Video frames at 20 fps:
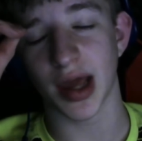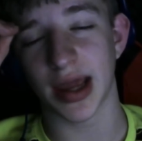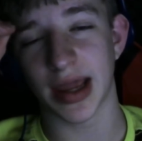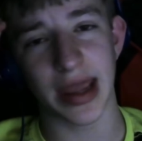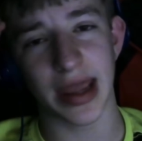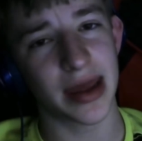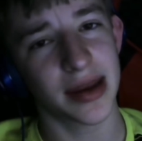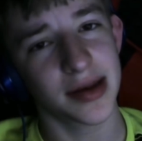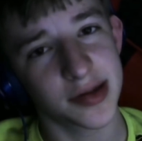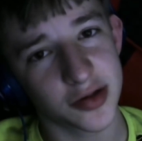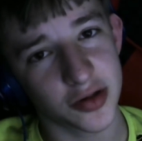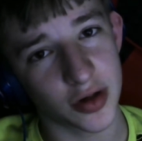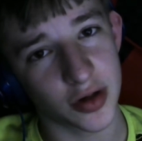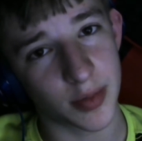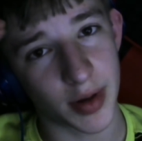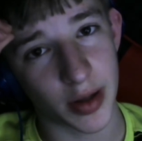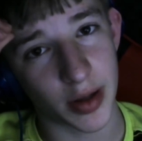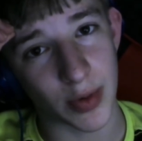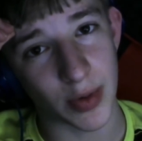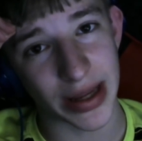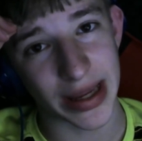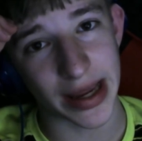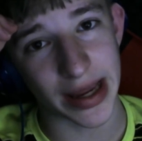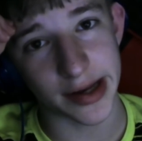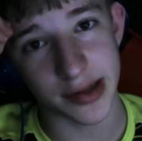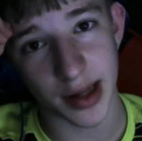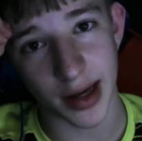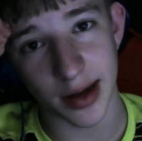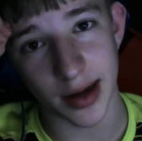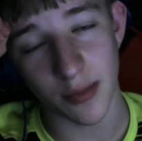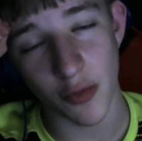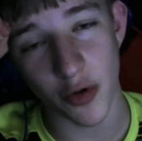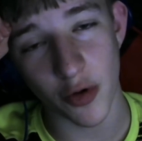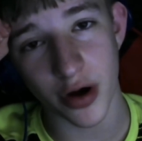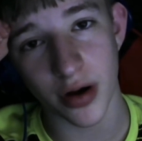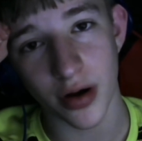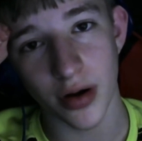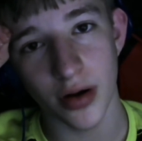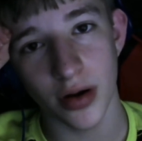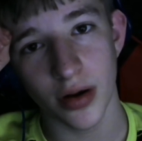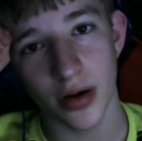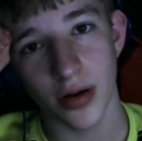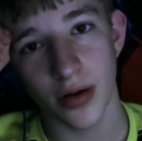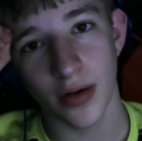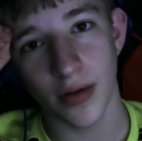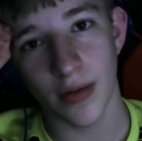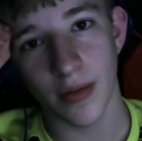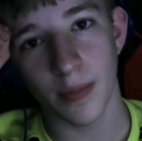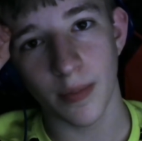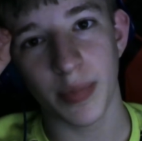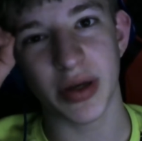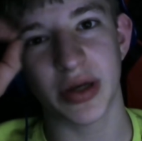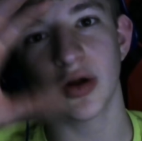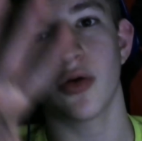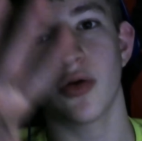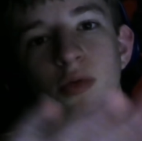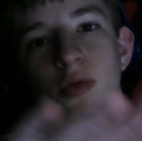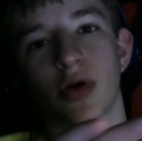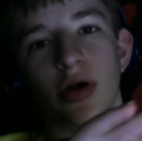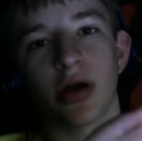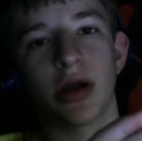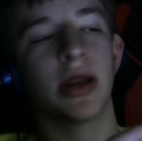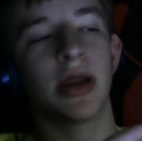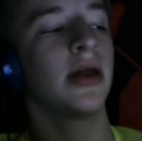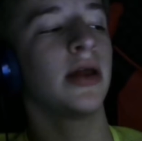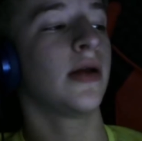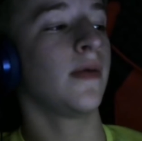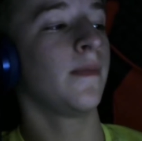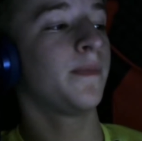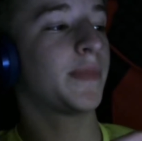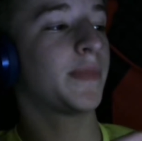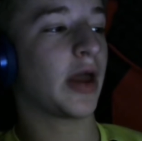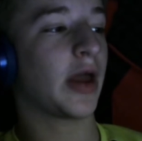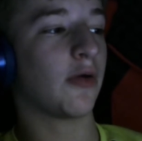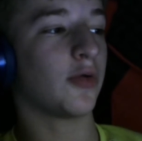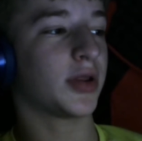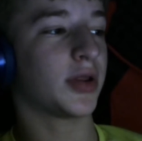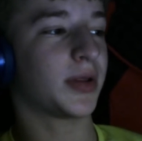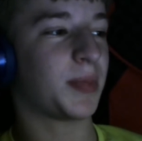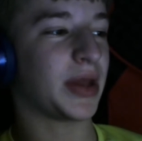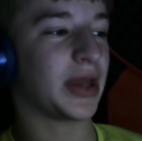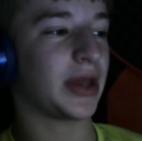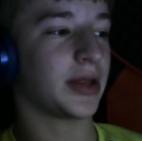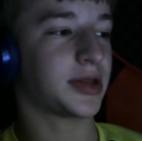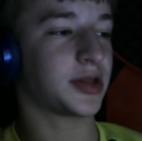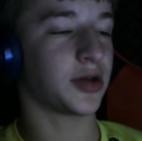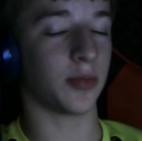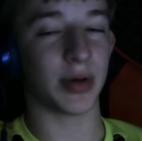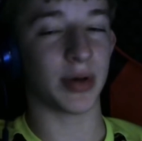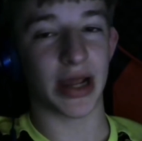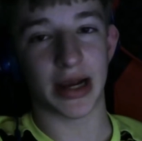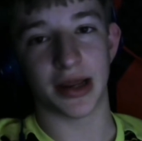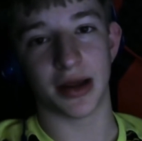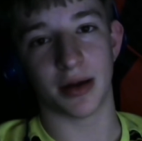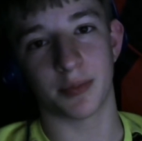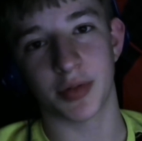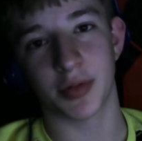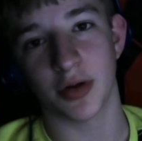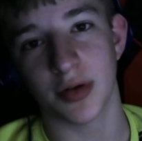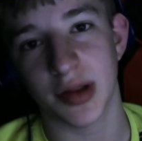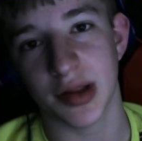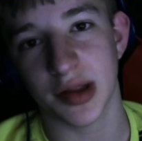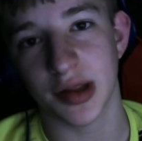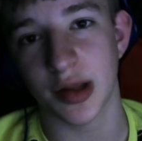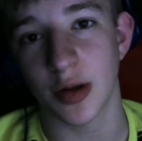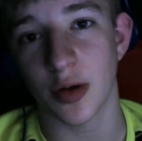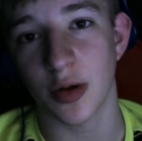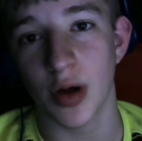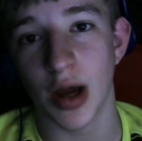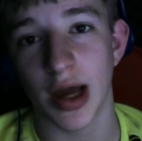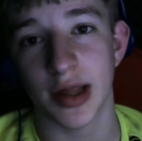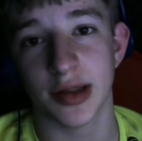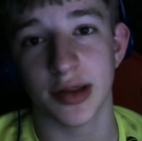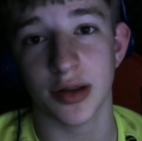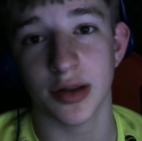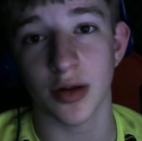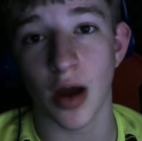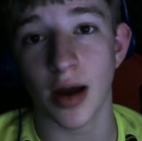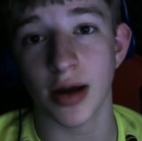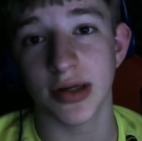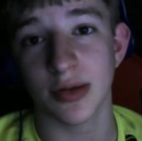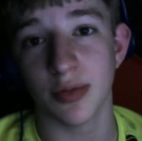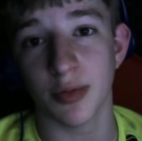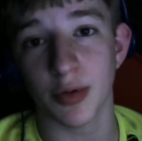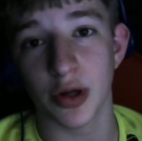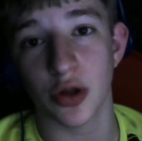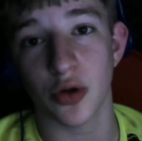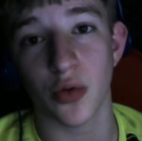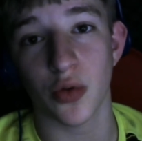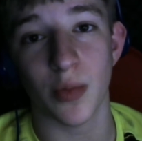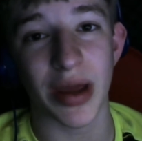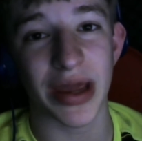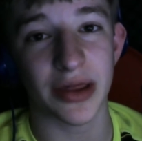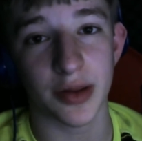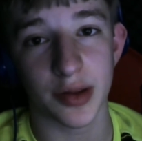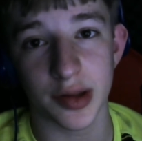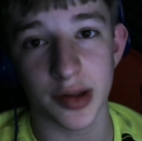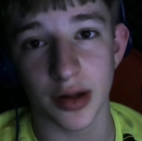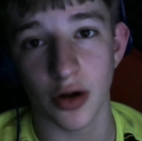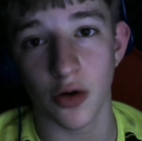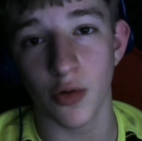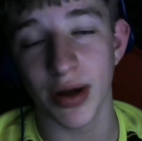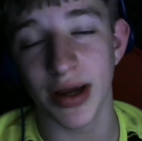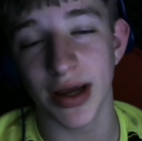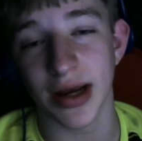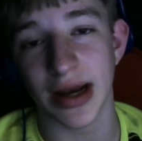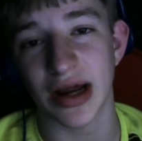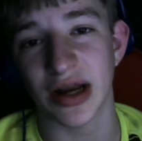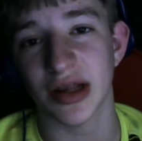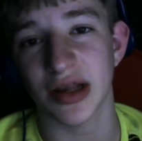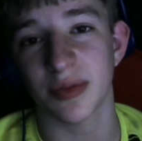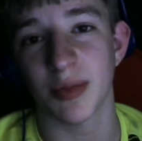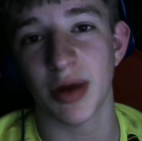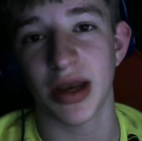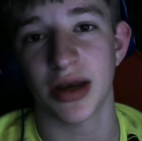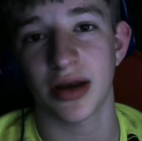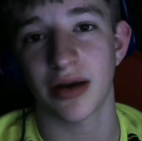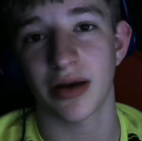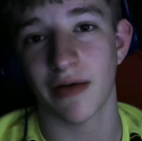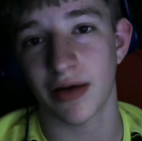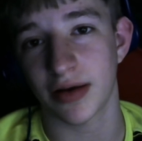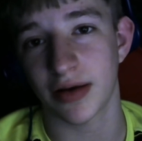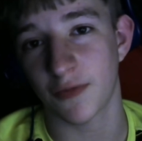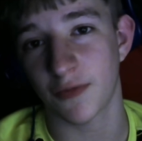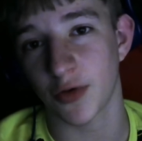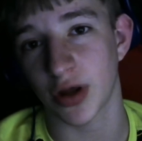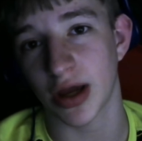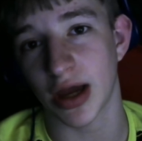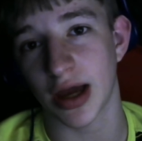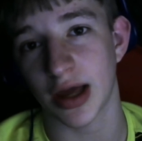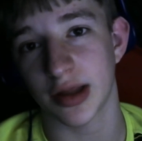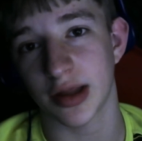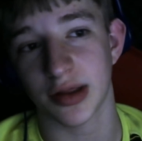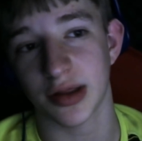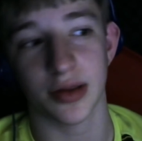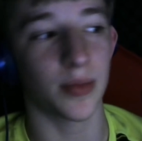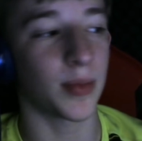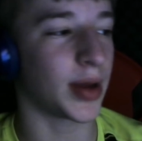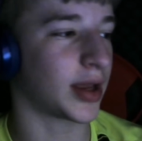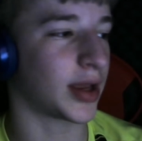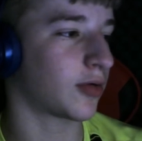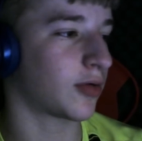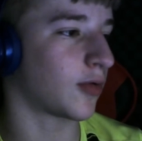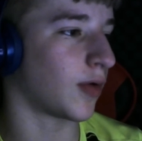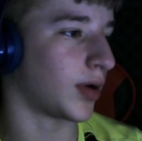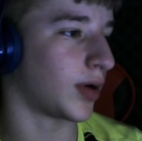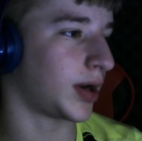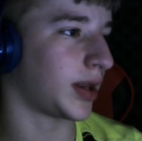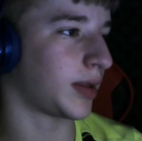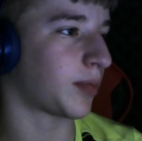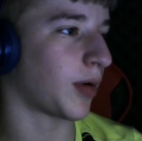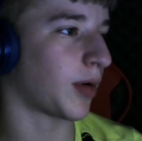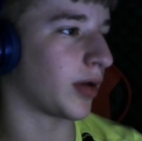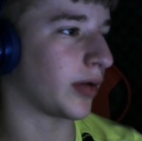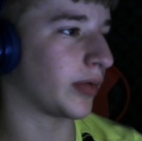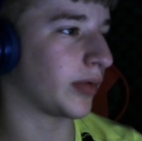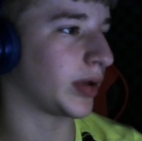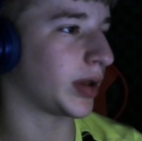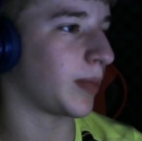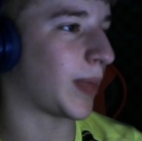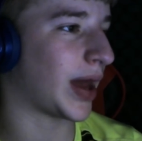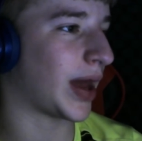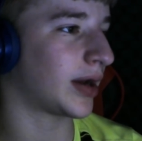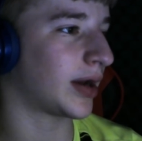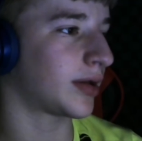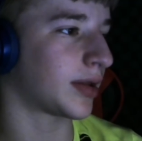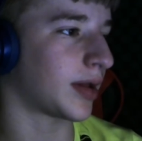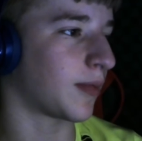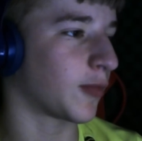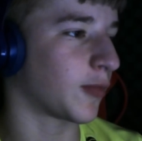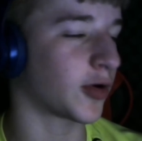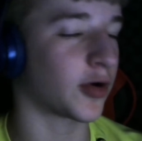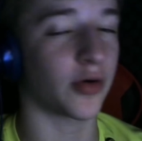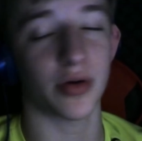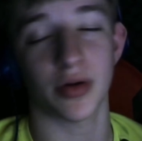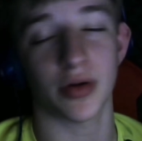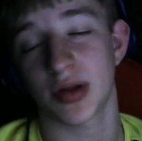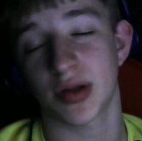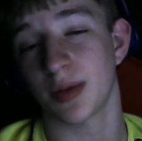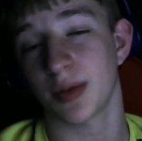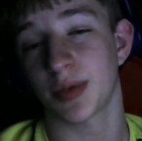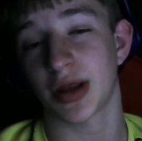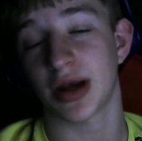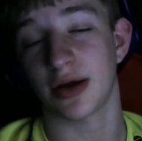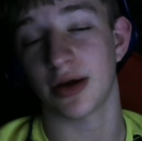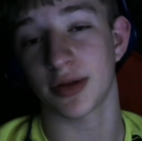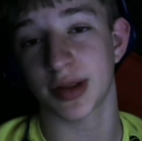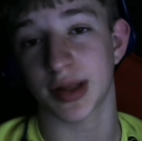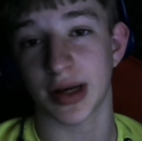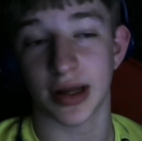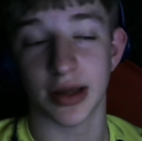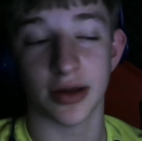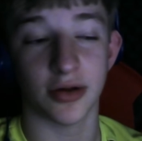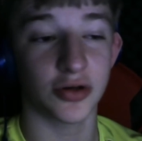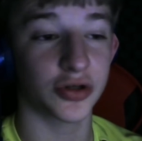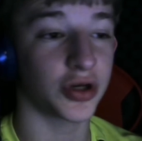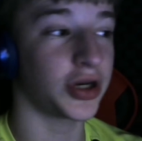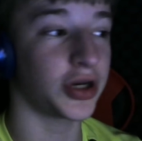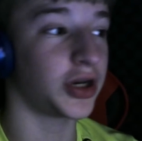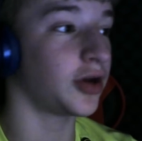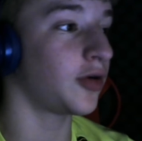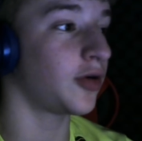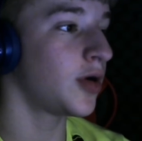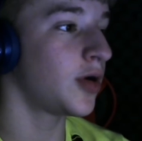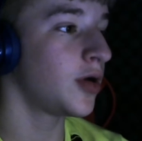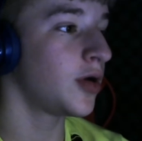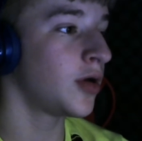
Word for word: I can't stream on the weekends anymore, but don't worry. I will be, still be getting uploads to you guys. So I just want to make this a quick announcement for you guys. The mic quality is probably really bad because I'm recording with something else than I usually do.